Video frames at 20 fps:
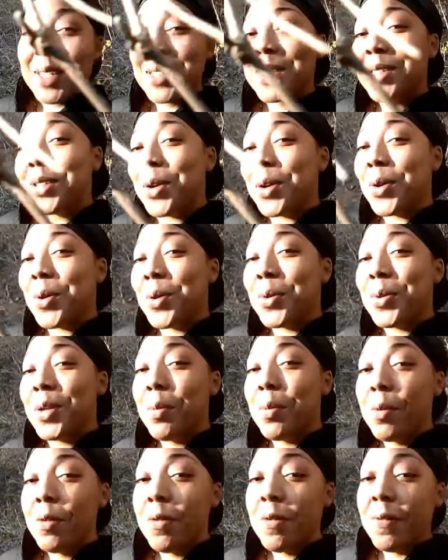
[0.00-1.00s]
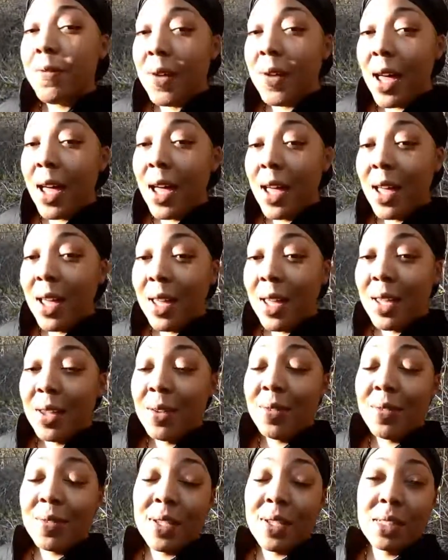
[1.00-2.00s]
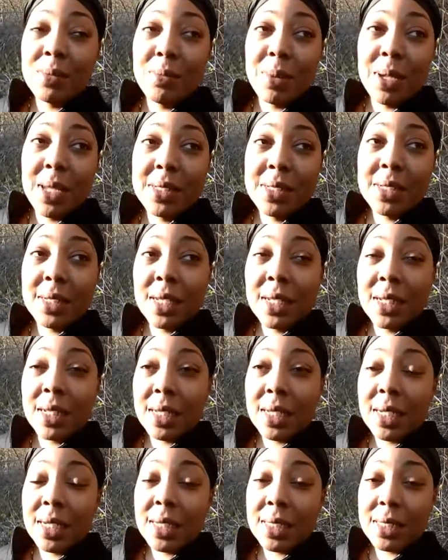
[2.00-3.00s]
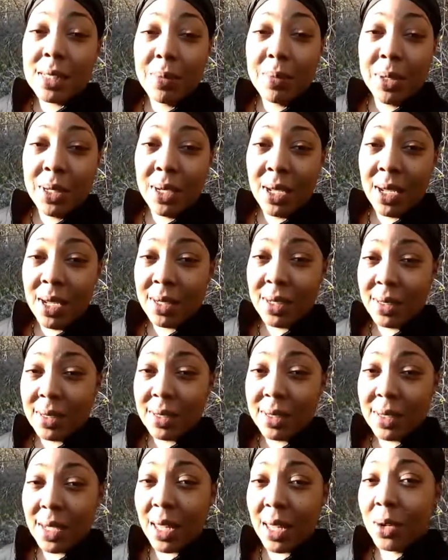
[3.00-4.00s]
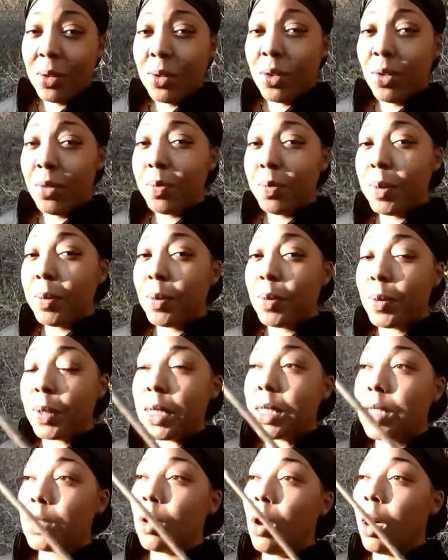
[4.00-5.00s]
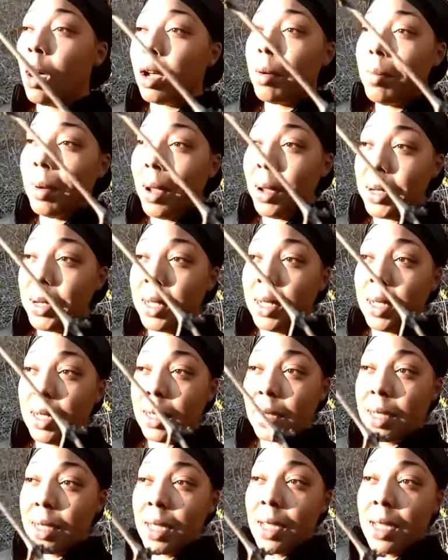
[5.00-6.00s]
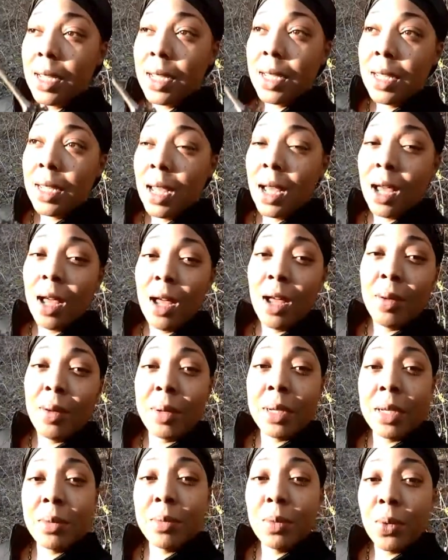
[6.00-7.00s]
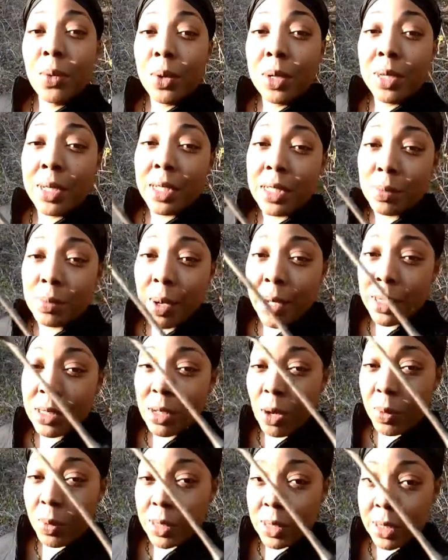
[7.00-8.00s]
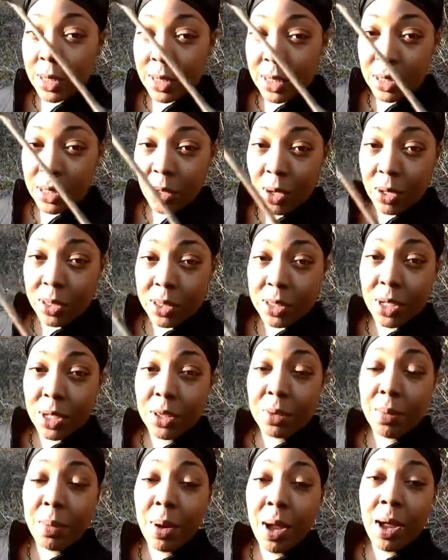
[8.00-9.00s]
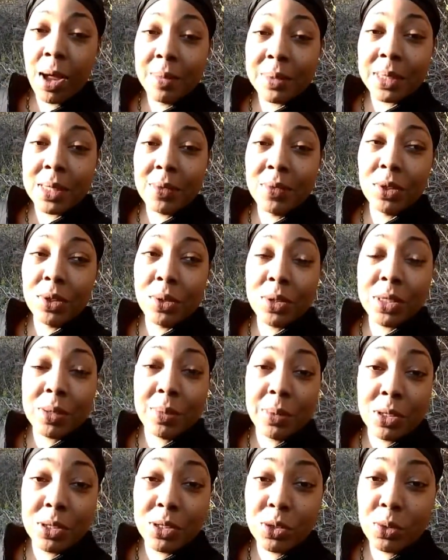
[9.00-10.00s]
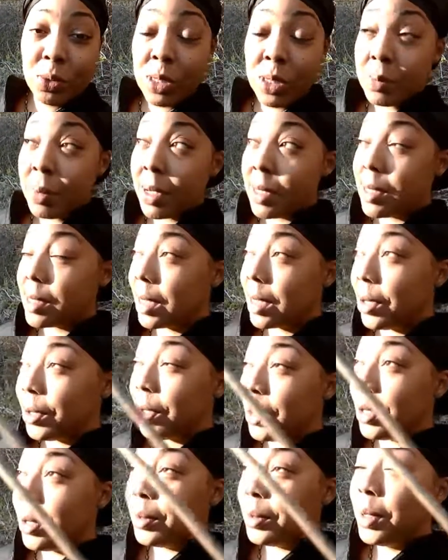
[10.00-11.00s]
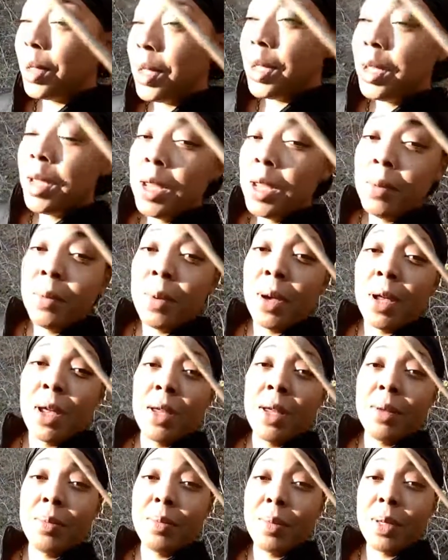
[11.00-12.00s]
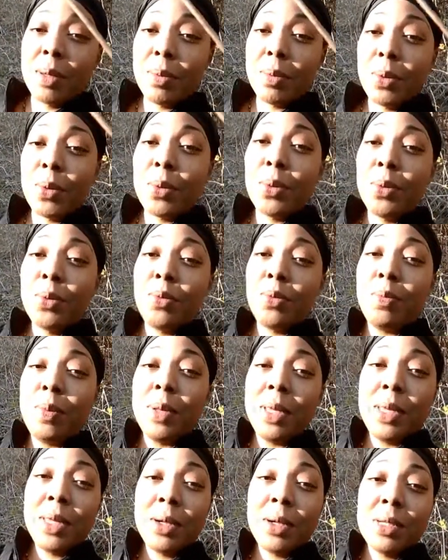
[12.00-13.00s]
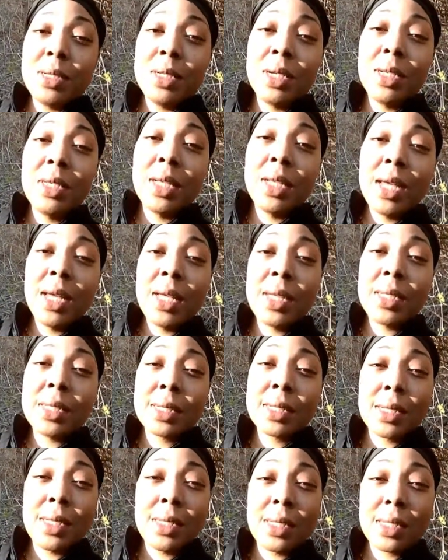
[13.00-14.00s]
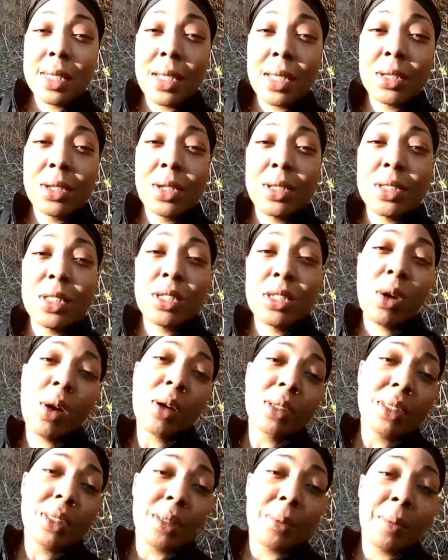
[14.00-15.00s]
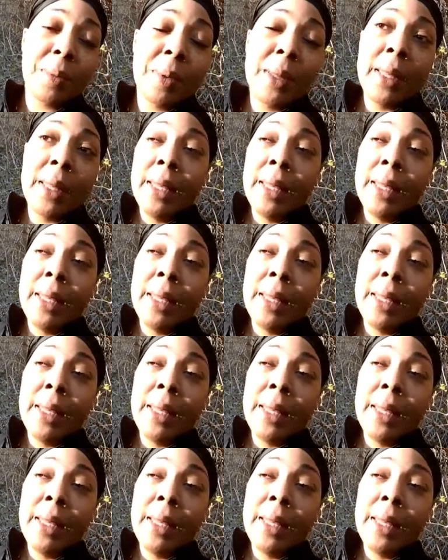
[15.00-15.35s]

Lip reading: So number 5 is basically something that I don't know if people really talk about it anymore. That's why it's always good to talk to other moms, even though some of their stories might scare you. But people who've been there, done that, it's kind of good to talk to them